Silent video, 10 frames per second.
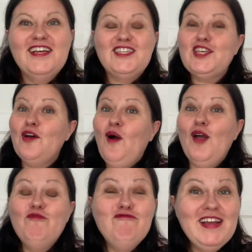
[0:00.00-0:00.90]
So I
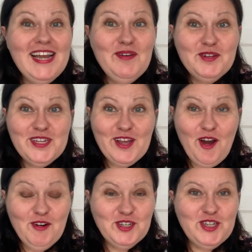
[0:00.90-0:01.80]
really would
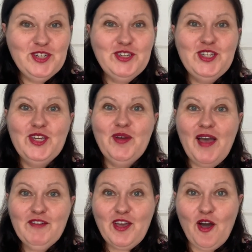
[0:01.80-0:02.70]
encourage you to
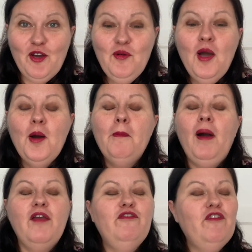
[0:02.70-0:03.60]
have a go.
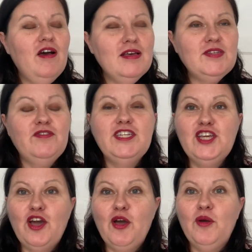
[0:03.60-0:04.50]
My first
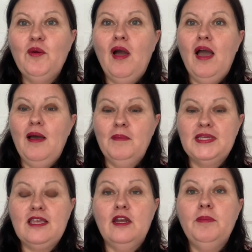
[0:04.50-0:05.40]
video
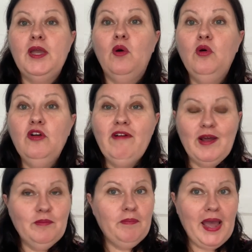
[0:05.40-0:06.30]
is going to be all
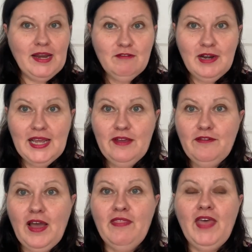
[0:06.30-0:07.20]
around pain
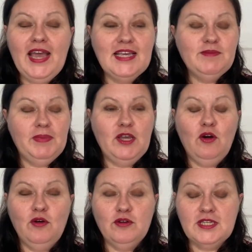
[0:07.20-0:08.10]
relief, and that is
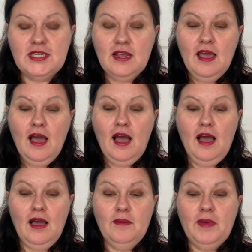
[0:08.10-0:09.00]
because
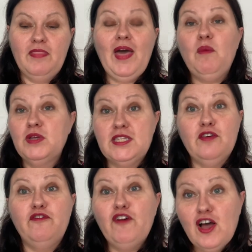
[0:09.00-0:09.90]
that was
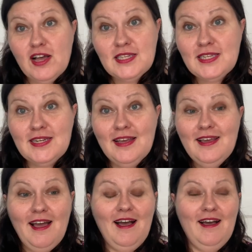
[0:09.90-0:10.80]
the first
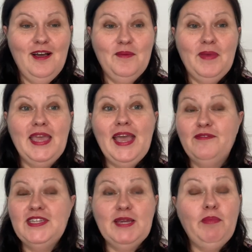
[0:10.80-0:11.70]

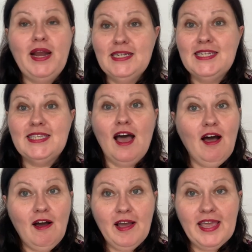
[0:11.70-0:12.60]
EFT practice that
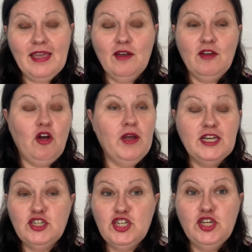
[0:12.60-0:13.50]
I got
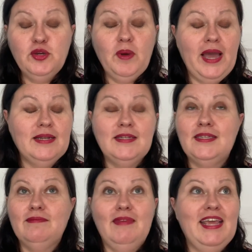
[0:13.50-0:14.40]
into,
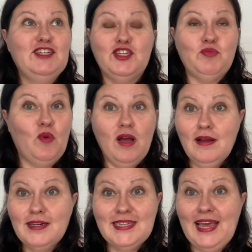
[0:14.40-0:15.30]
and it just
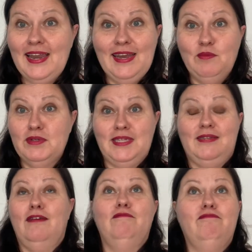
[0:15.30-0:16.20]
worked, and it was,
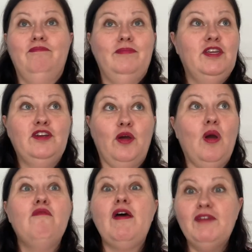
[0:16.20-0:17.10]
you know,
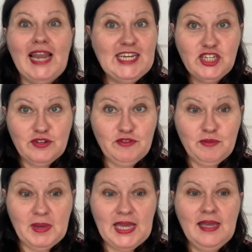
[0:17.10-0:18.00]
a revelation for
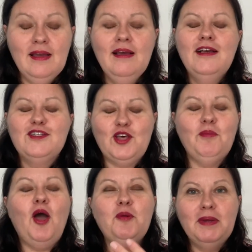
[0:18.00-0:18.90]
me. So
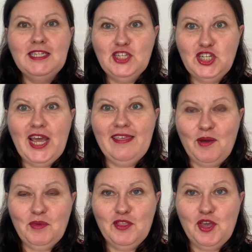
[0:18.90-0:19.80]
I'm hoping to share
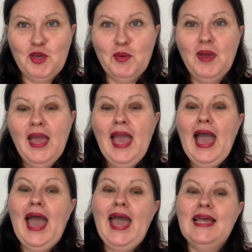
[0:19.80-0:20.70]
that with you,
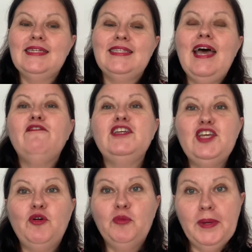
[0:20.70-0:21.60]
and that
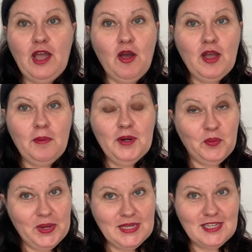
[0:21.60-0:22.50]
video will be going up in a
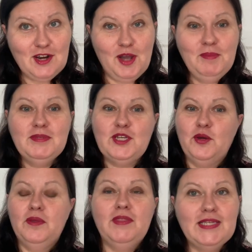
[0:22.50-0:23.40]
week's time, so
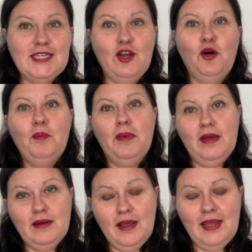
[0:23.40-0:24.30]
in this slot,
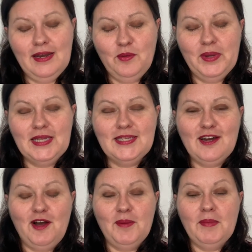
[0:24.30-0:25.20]
but in a week's
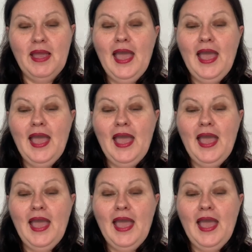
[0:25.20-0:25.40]
time.